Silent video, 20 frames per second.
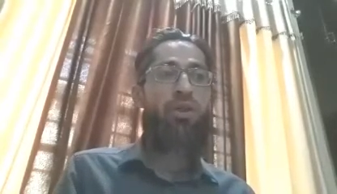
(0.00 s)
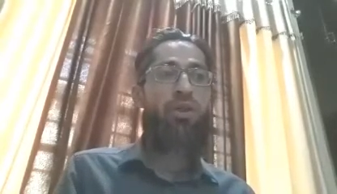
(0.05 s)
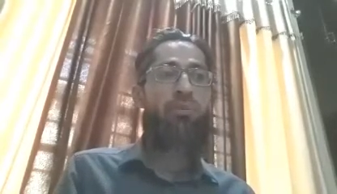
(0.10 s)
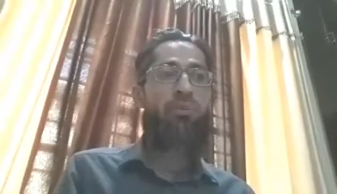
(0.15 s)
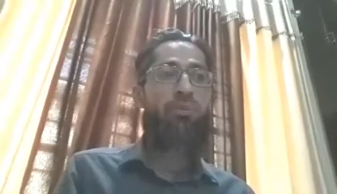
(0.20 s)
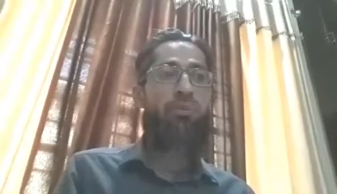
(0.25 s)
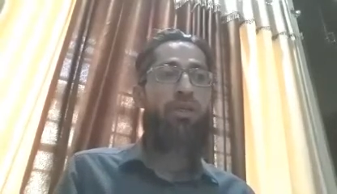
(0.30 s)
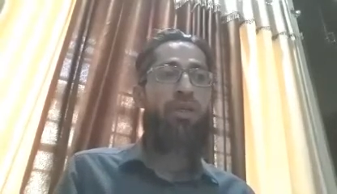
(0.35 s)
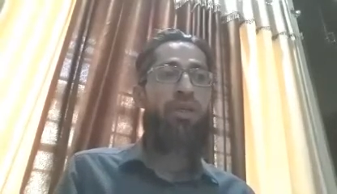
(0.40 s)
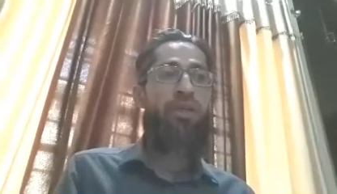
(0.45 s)

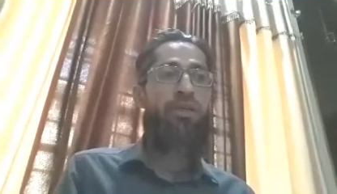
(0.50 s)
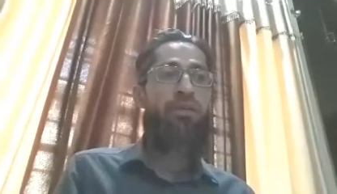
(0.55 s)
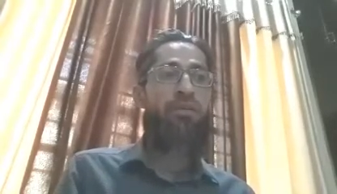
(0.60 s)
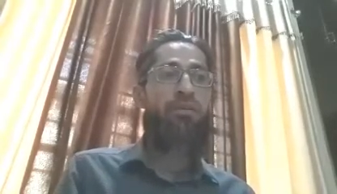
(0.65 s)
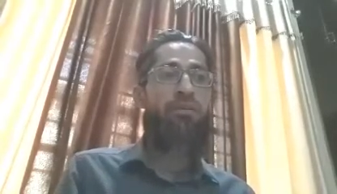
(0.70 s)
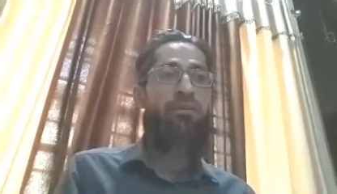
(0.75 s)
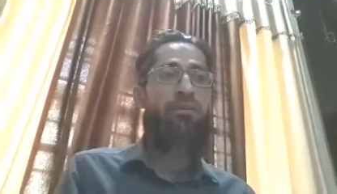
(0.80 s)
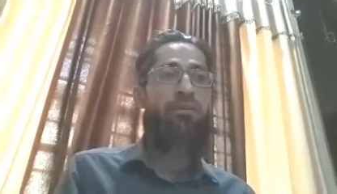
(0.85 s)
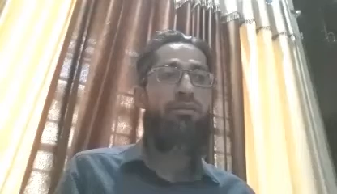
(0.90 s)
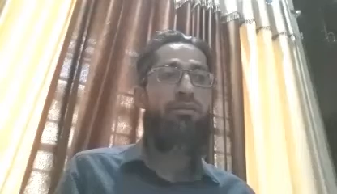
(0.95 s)

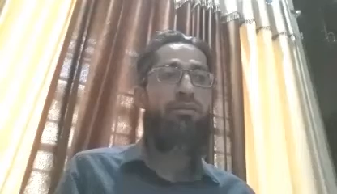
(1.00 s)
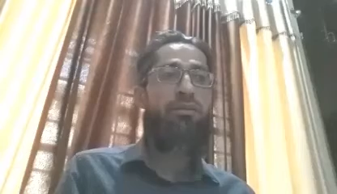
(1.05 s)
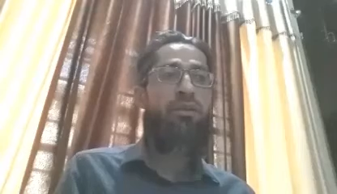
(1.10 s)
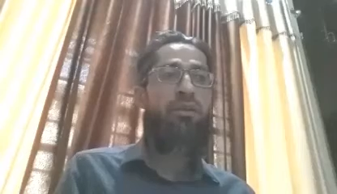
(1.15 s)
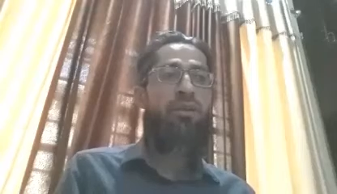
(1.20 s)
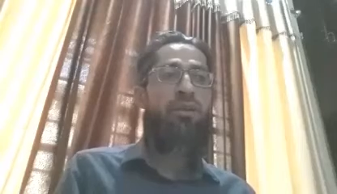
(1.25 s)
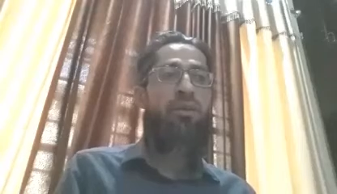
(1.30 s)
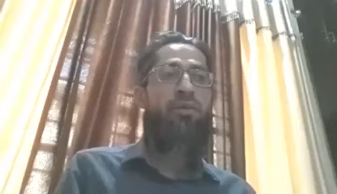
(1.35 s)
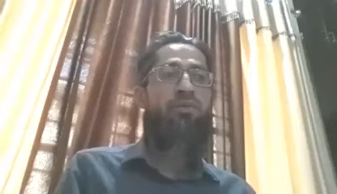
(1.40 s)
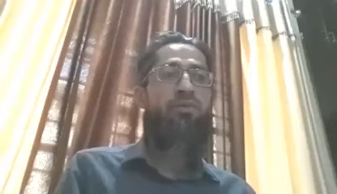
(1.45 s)
complete
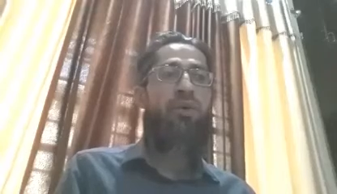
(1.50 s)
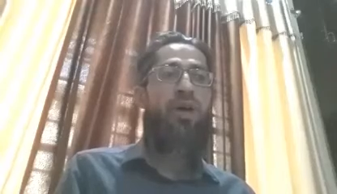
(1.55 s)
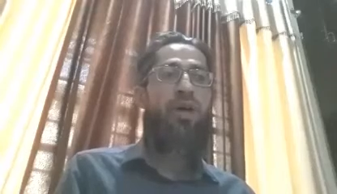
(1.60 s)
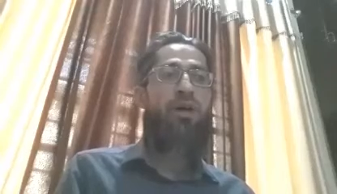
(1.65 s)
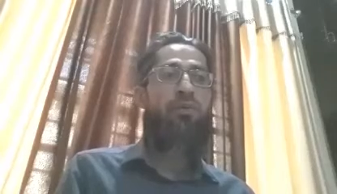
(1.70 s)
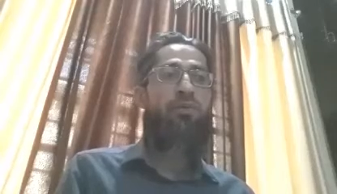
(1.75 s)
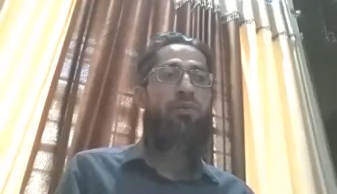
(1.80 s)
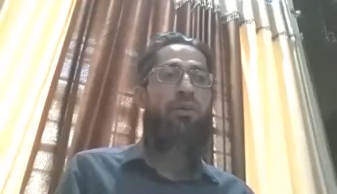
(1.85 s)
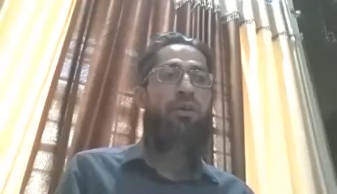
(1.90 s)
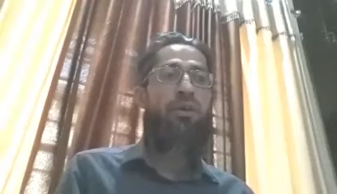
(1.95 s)

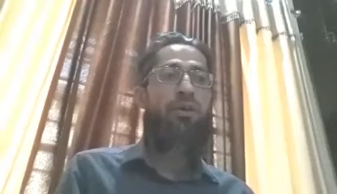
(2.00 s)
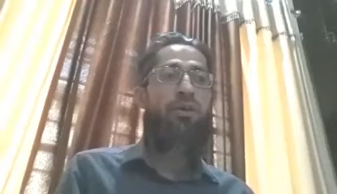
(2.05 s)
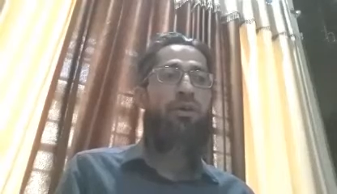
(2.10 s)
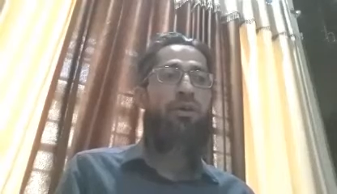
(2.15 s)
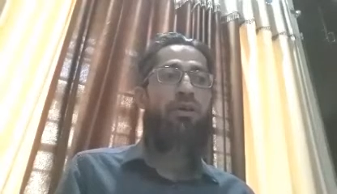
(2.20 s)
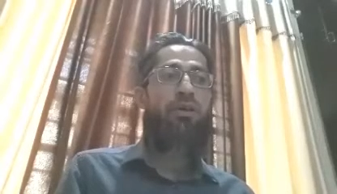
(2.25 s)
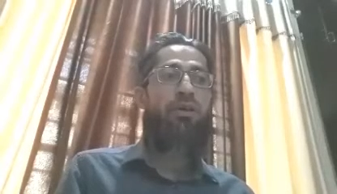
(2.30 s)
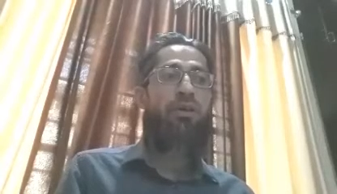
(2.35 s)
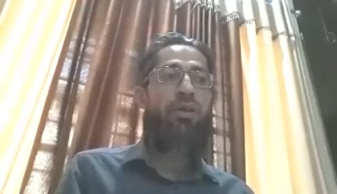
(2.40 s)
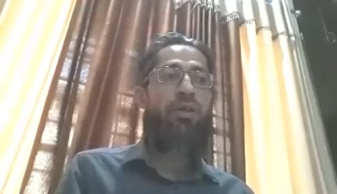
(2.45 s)
farm work.